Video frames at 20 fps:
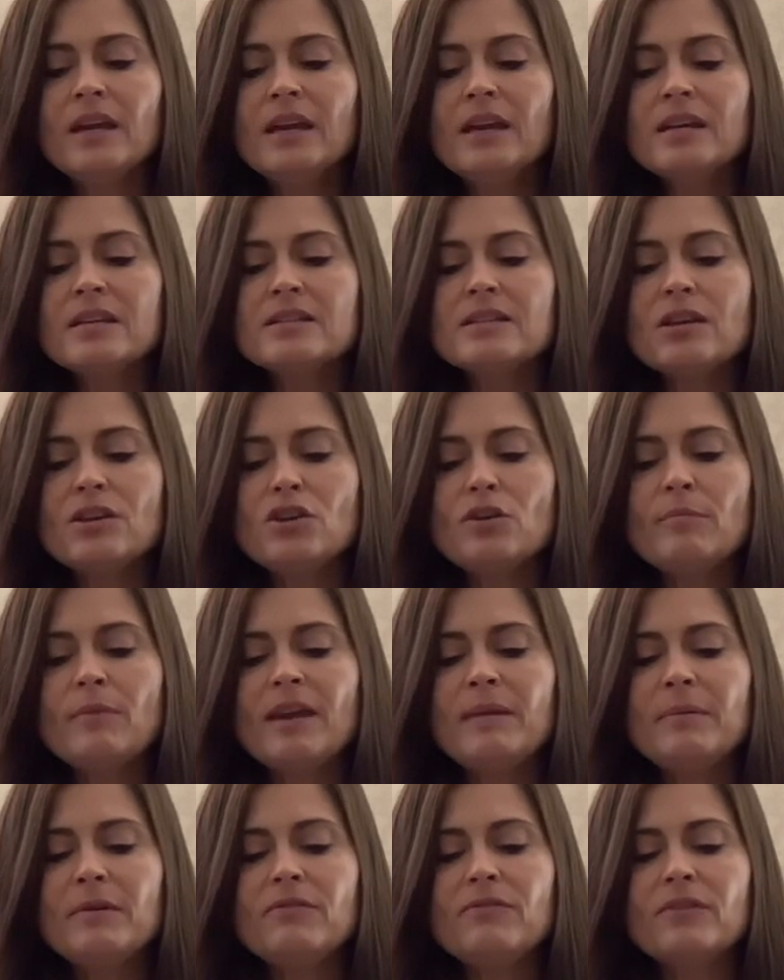So you
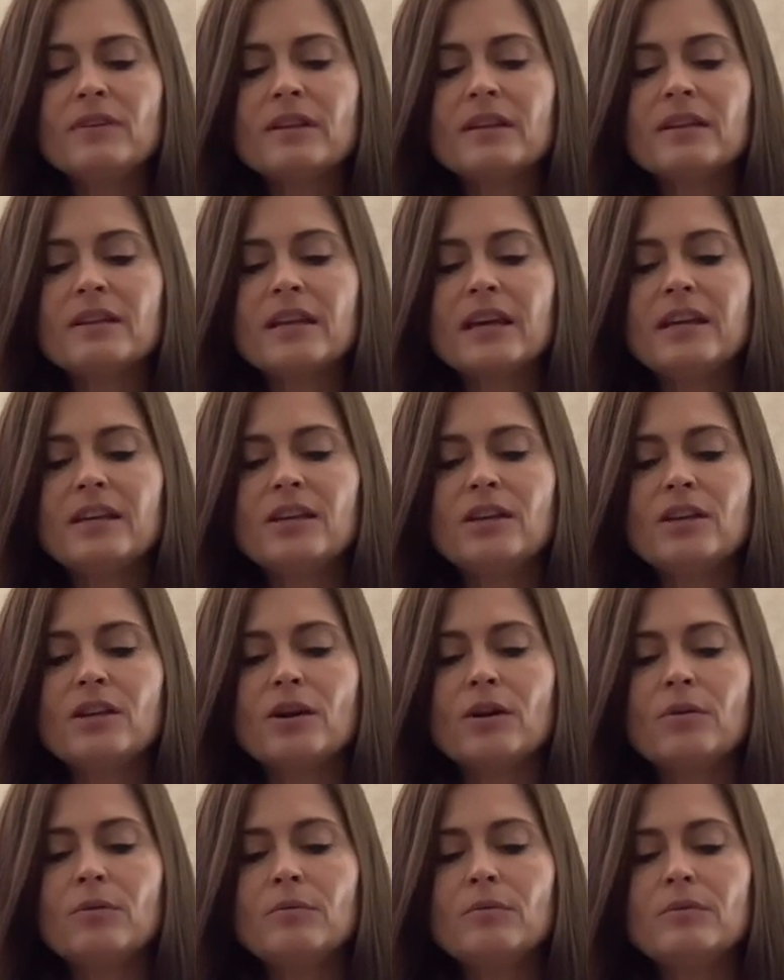may be feeling like,
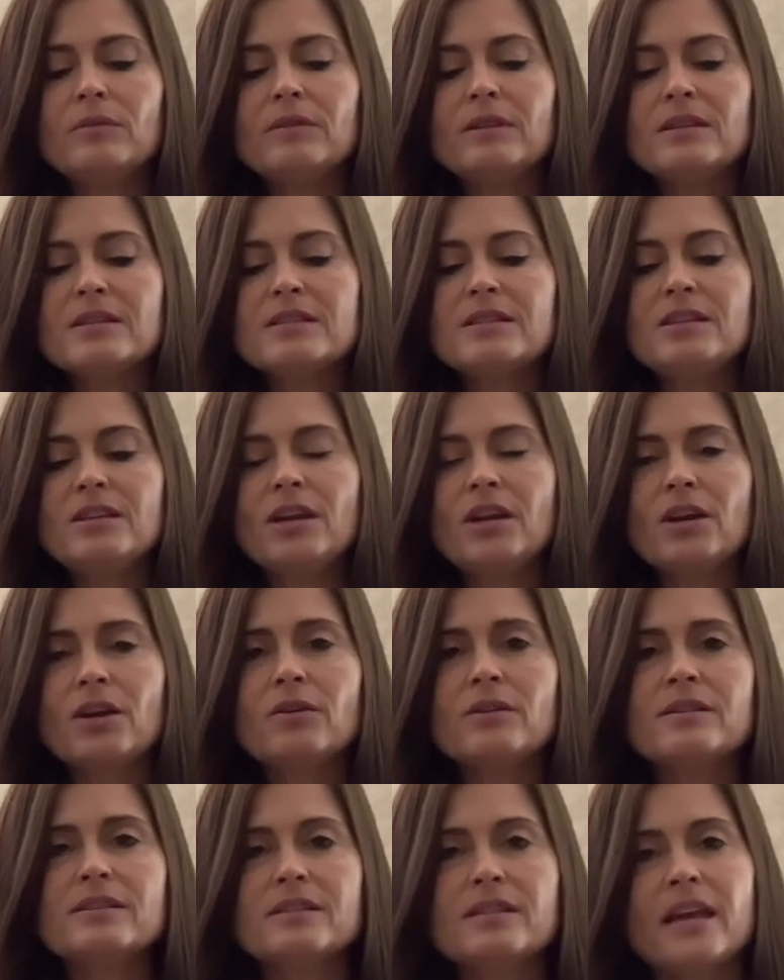this
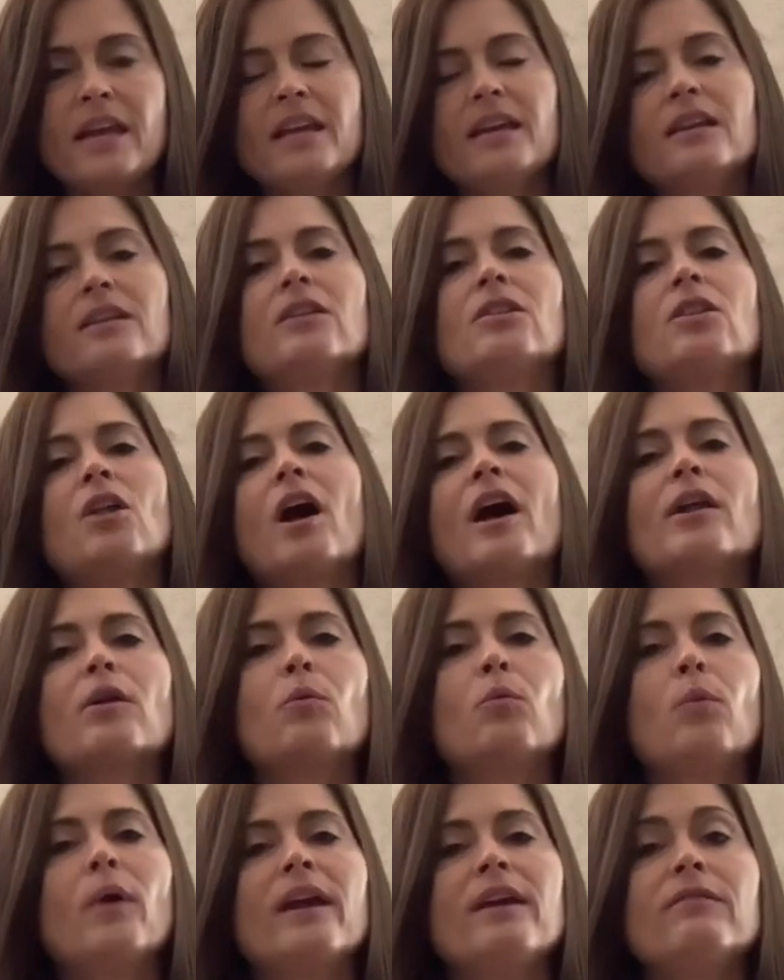year has taken a lot
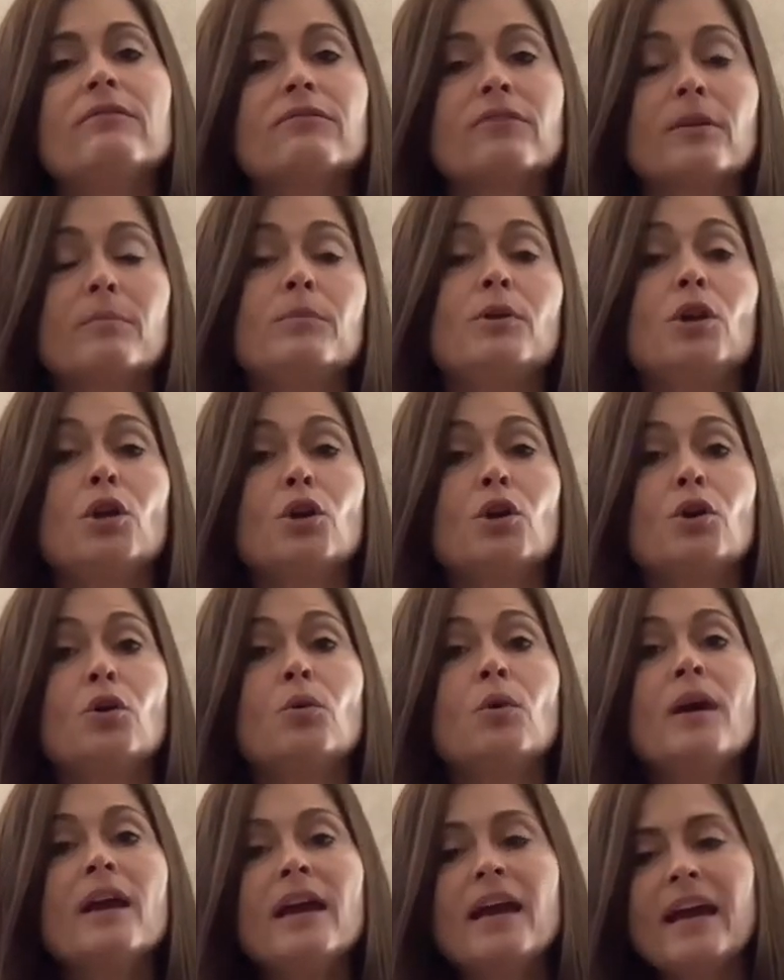away from
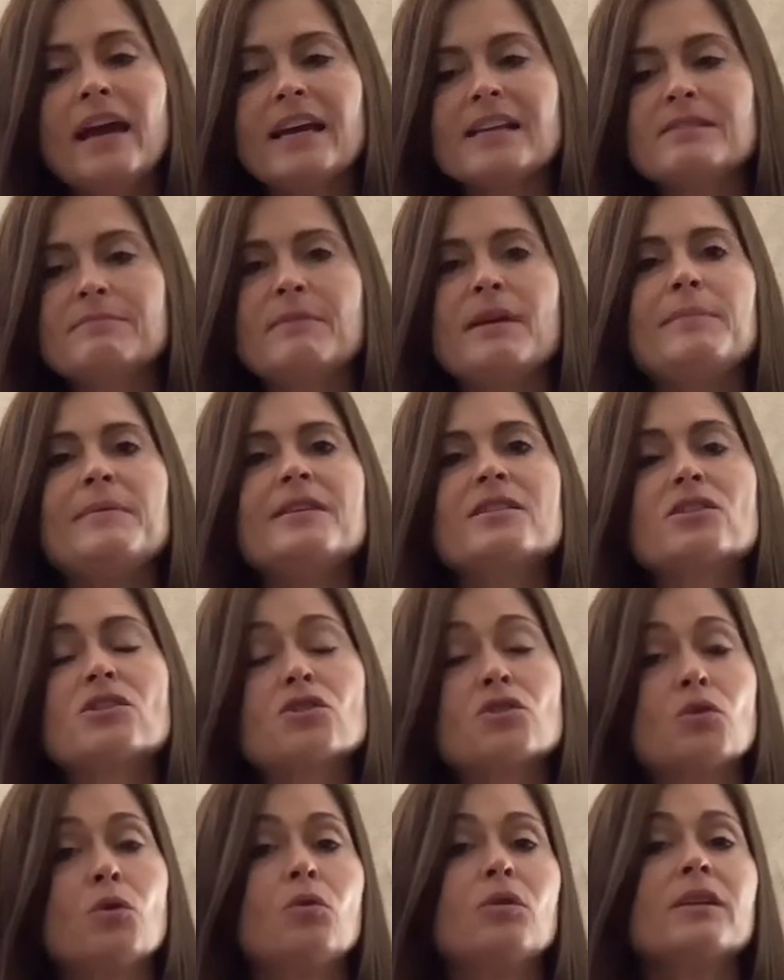you, has maybe
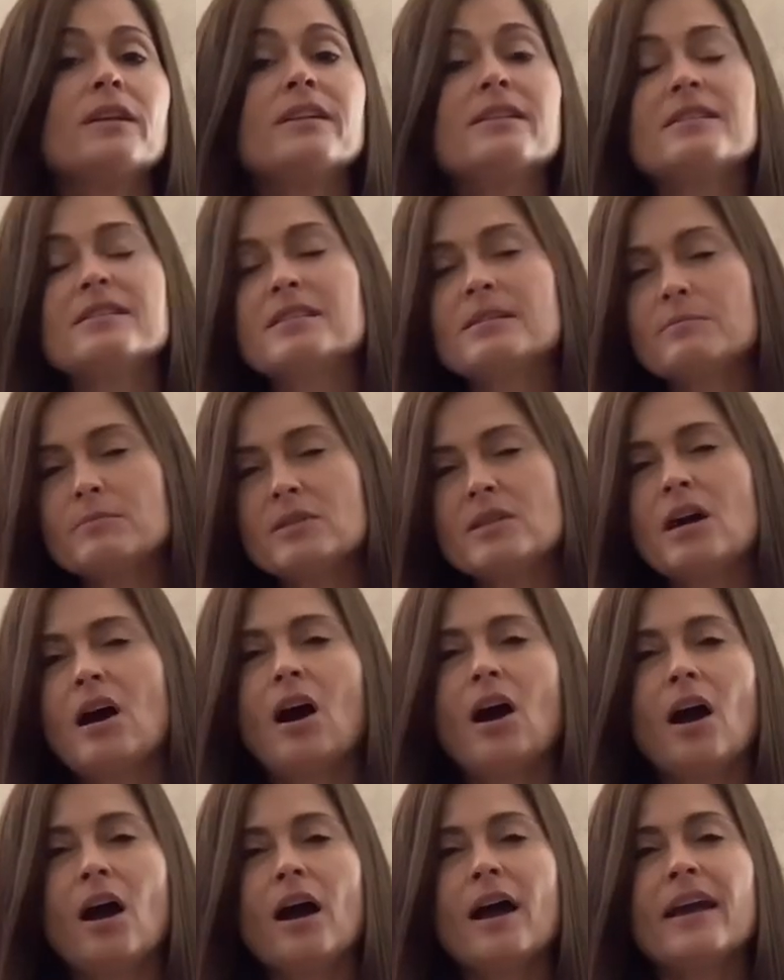stolen some
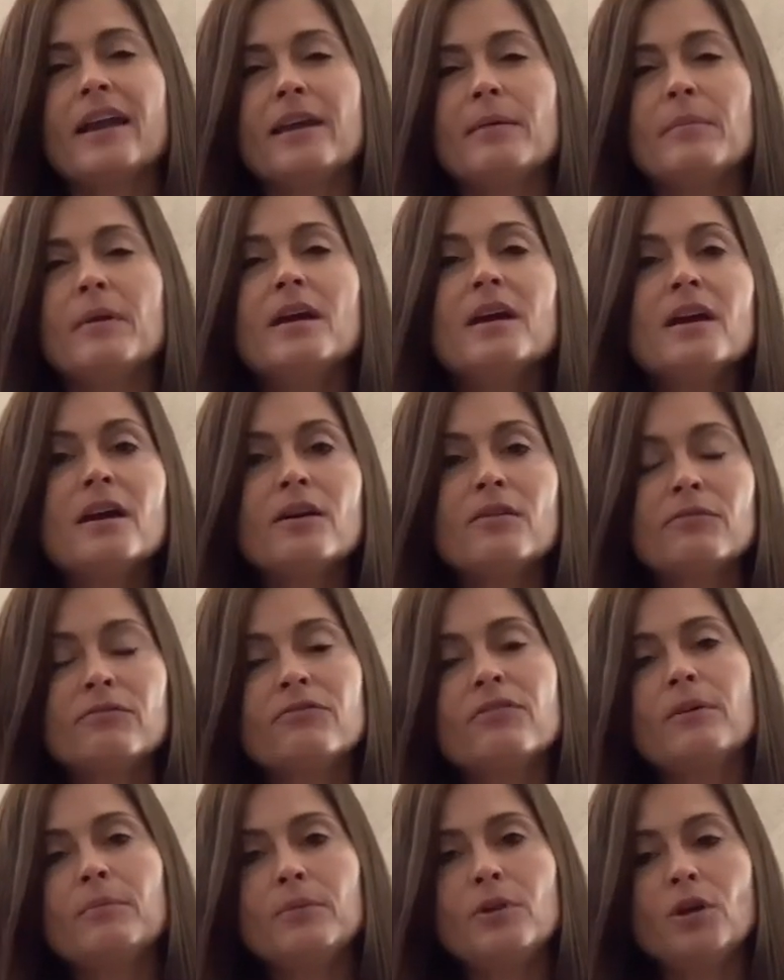time
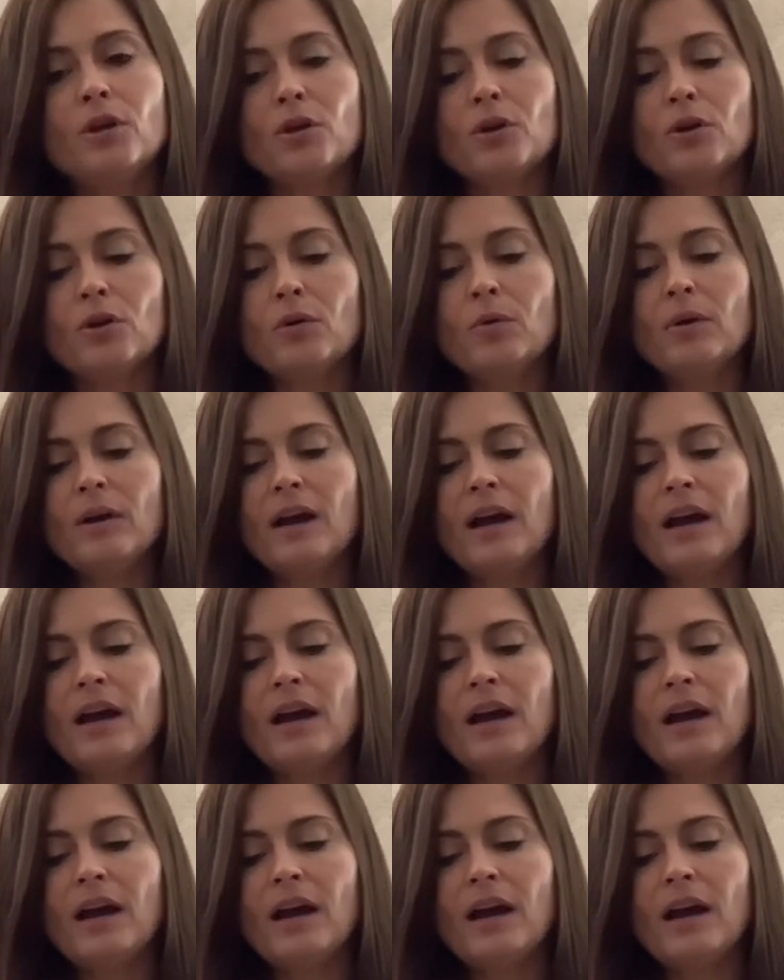from you.